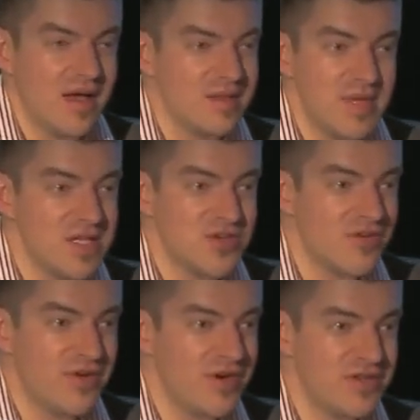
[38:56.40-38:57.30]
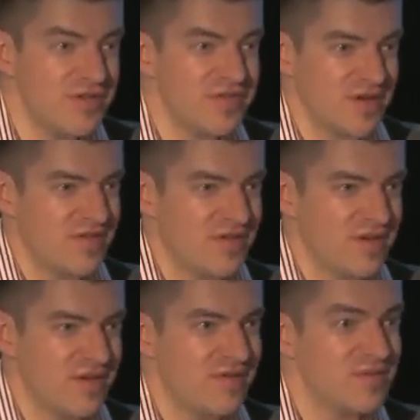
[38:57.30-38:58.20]
And means are very different.
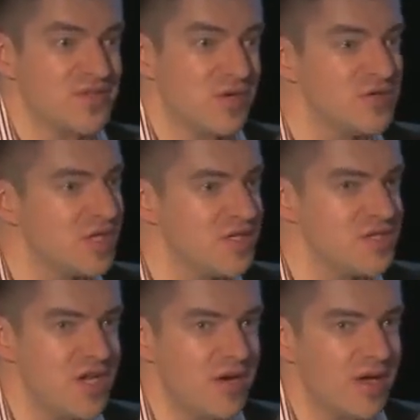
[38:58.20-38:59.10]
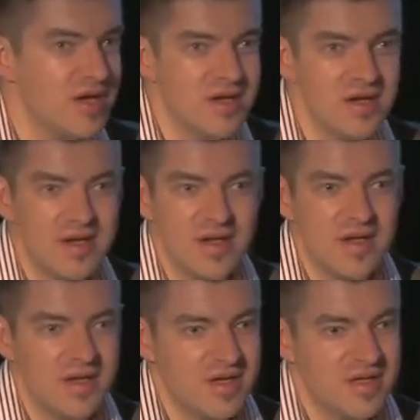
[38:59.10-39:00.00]
From social engineering
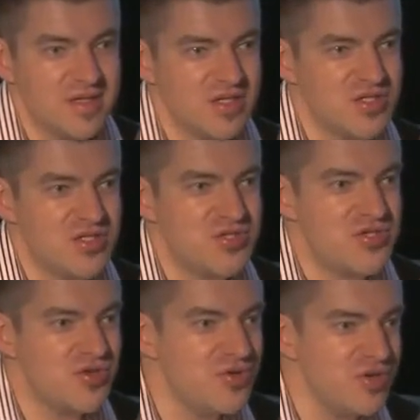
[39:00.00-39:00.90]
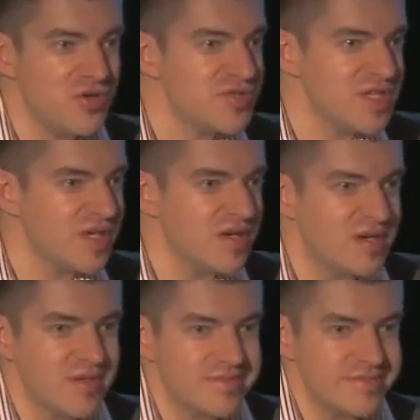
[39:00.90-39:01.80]
to using,
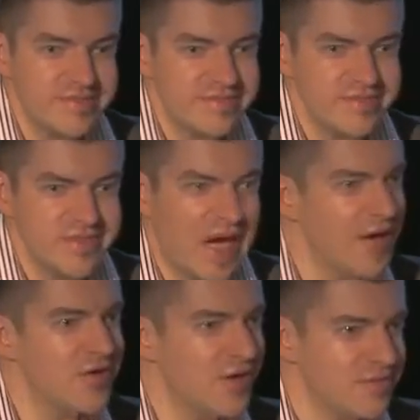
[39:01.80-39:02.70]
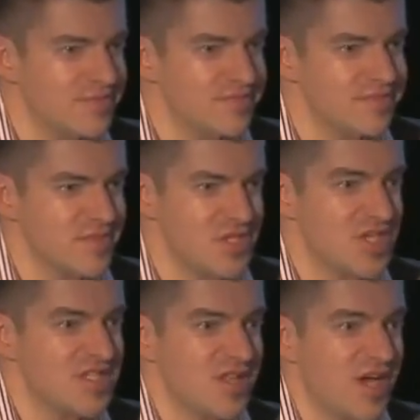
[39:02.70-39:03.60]
I don't know,
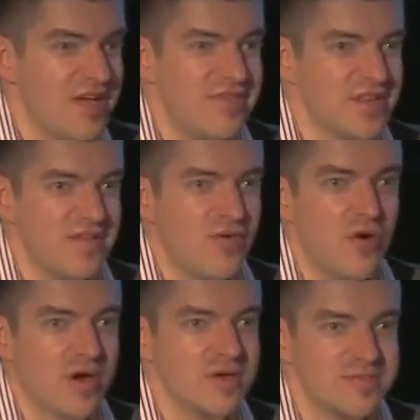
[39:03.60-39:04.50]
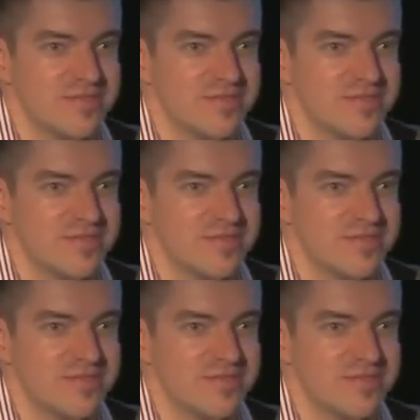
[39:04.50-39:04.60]
just a knife and a fork,